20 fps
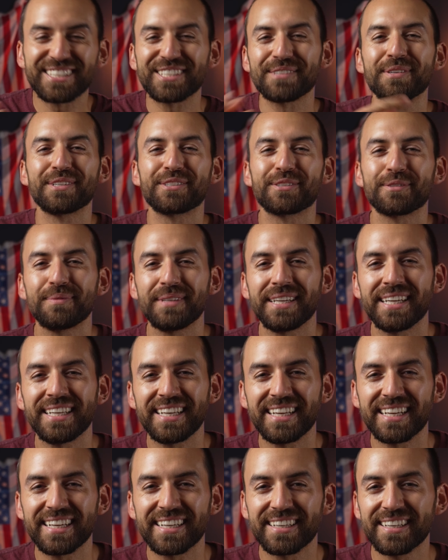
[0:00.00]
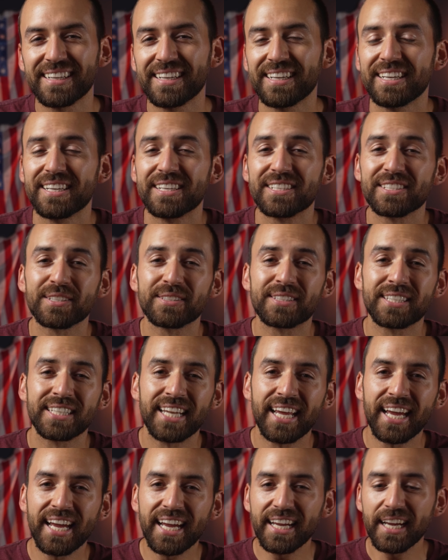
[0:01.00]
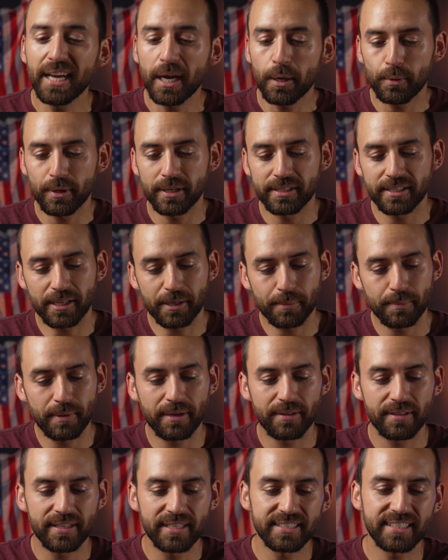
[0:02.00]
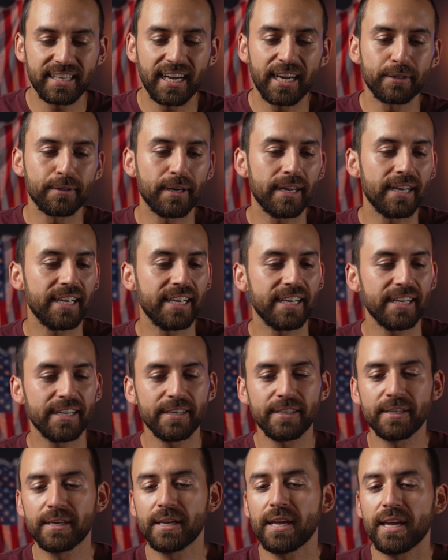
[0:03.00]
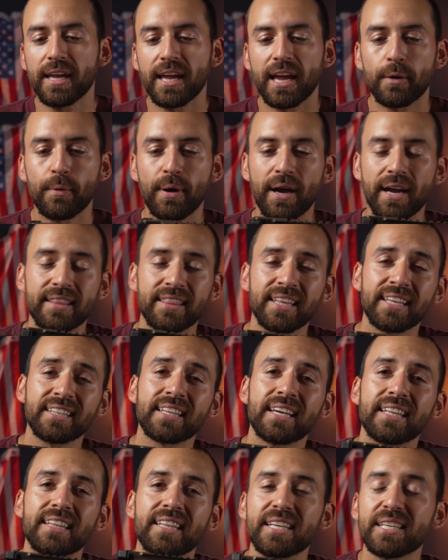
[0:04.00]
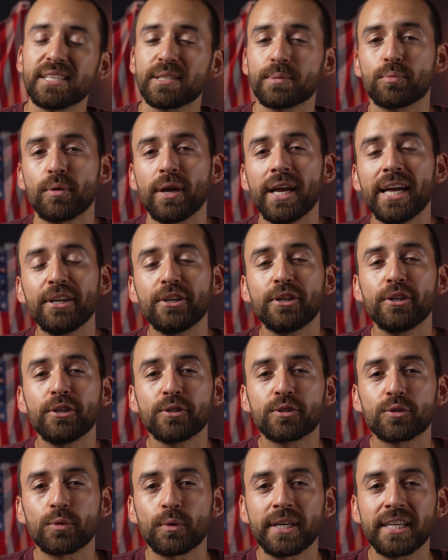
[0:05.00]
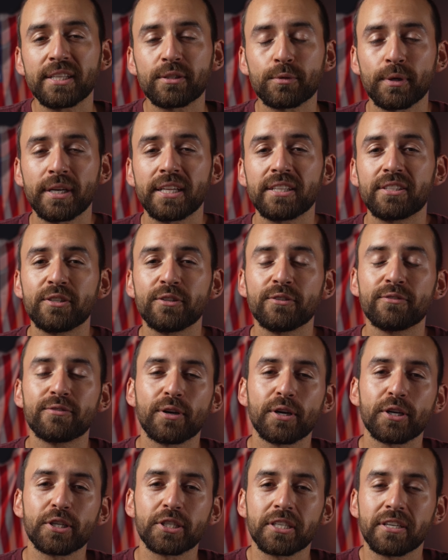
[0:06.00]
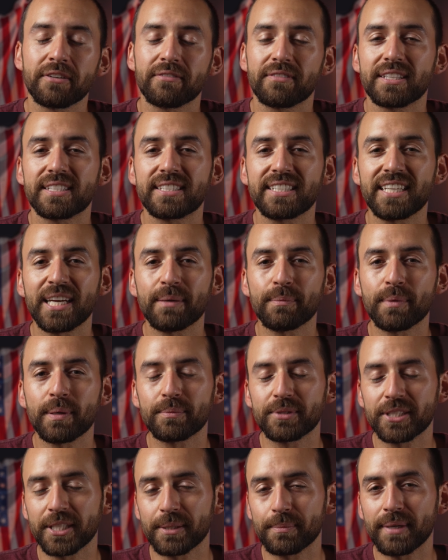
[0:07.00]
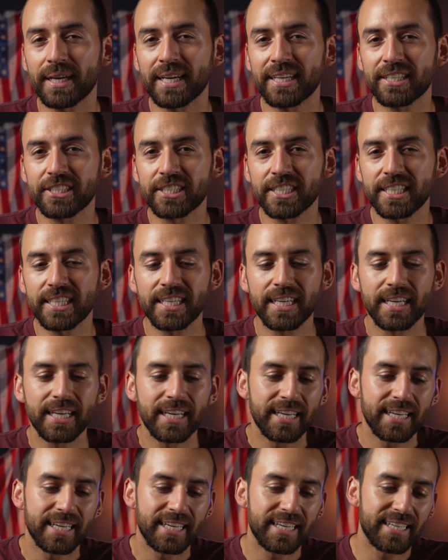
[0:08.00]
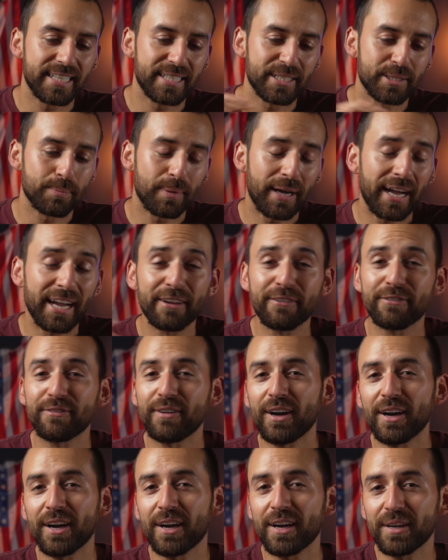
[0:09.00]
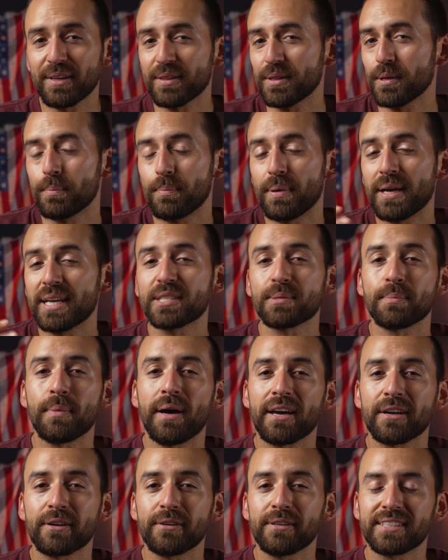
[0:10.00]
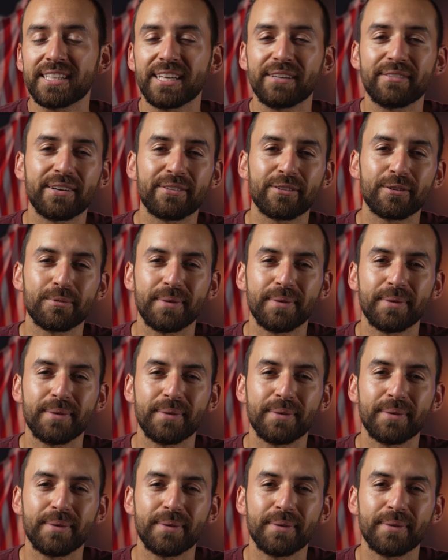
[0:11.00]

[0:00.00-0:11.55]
you so much for being here. So today I want to talk about this guy right here and why I think that this brand new twenty twenty-two version of the C M M G Banshee is by far the best model that they've ever